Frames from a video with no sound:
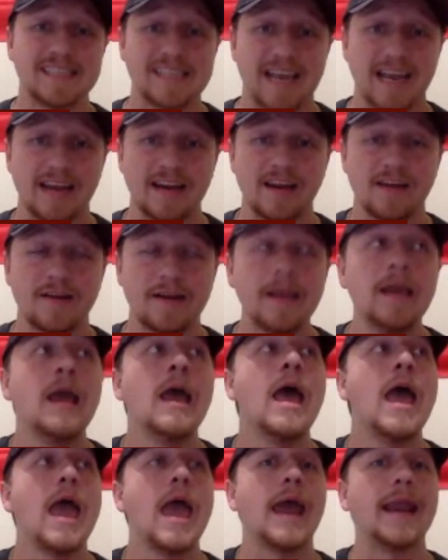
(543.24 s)
the secondary.
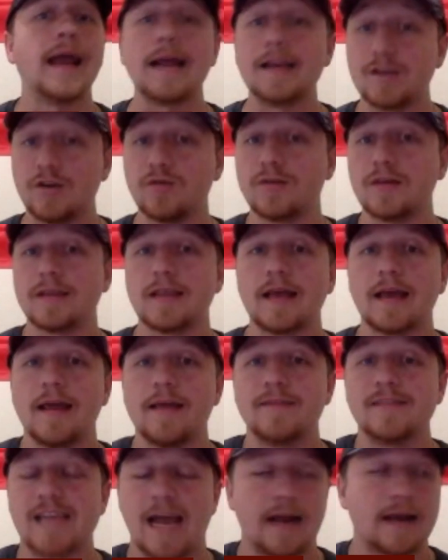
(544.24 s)
And I do think that
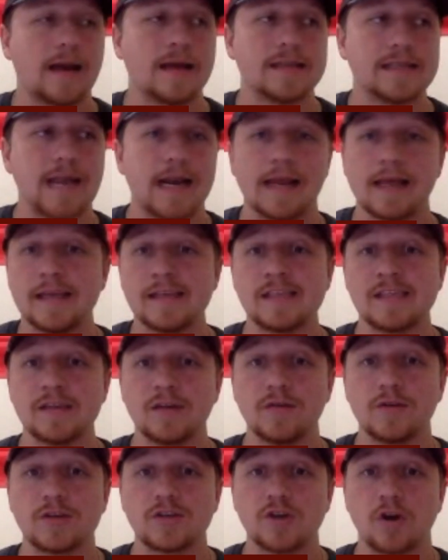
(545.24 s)
if Zach Calzada is
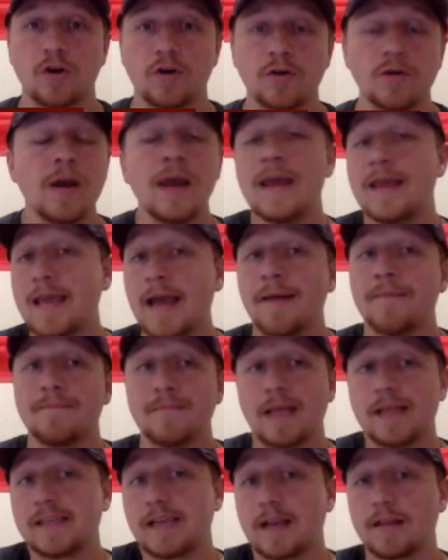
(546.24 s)
still the starter, yeah,
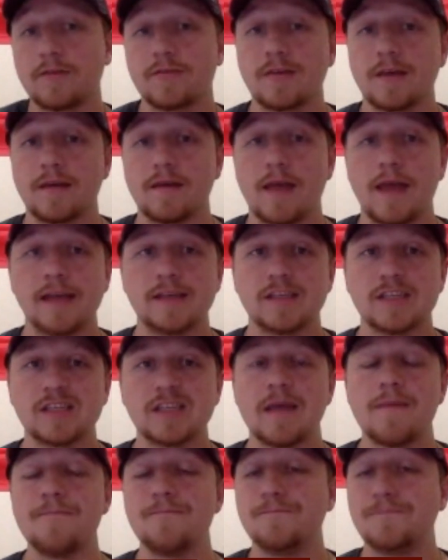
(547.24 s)
that's another thing. It's
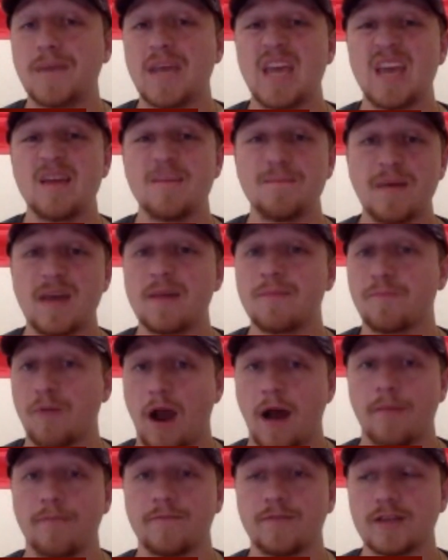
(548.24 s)
just a big, big
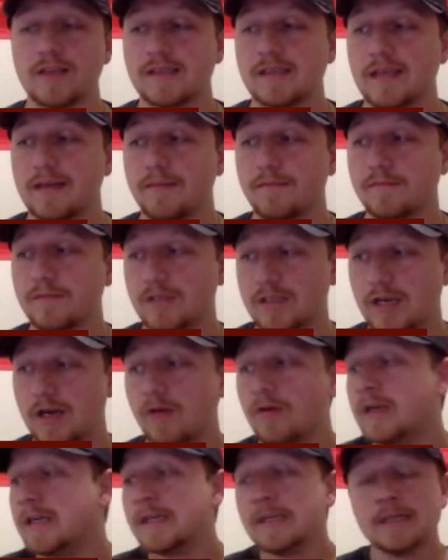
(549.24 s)
problem for this team.
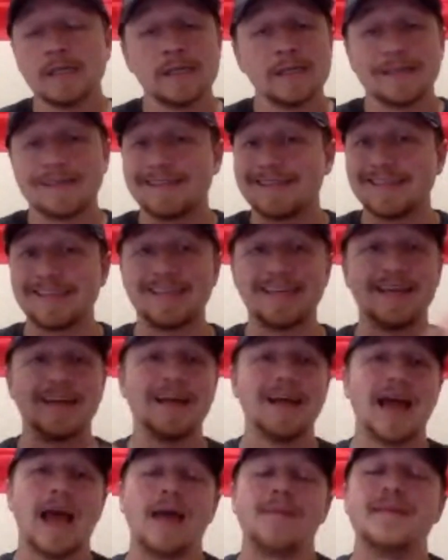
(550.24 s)
So,
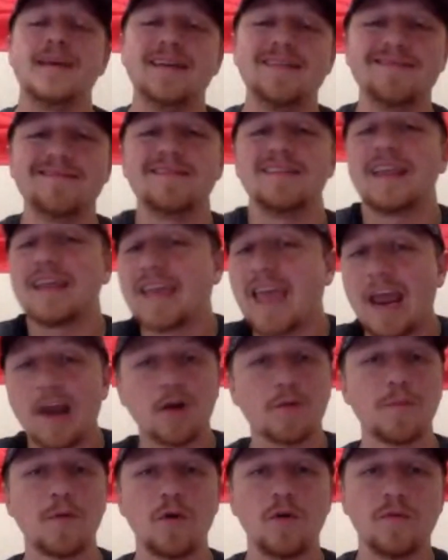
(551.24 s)
I mean, the
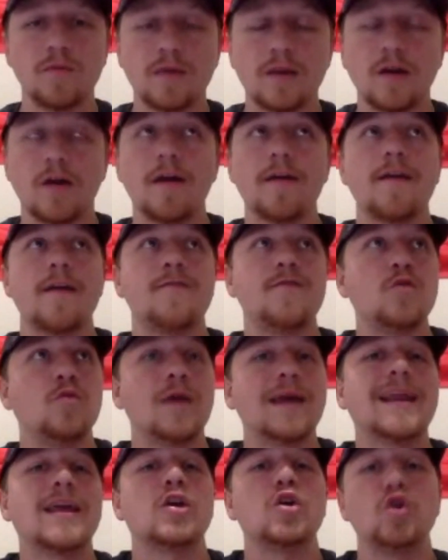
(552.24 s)
Gator Bowl, you know, if you
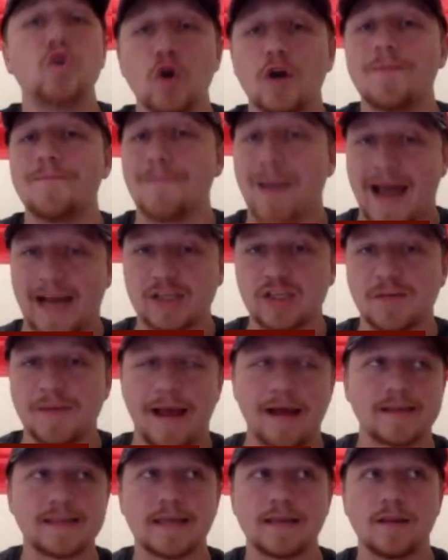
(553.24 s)
get a good matchup
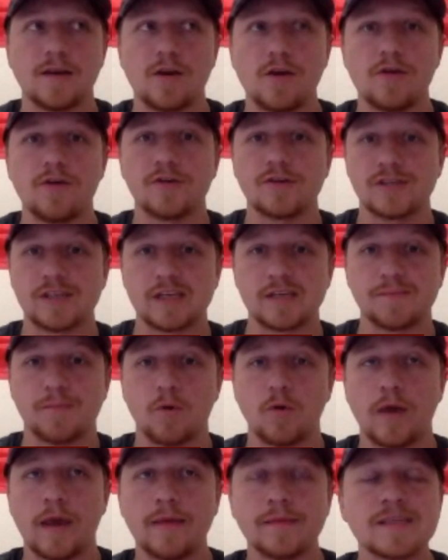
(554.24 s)
outside the New Year's Six
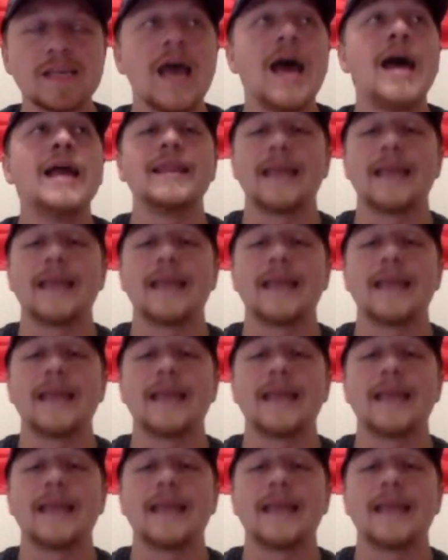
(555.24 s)
Bowl games,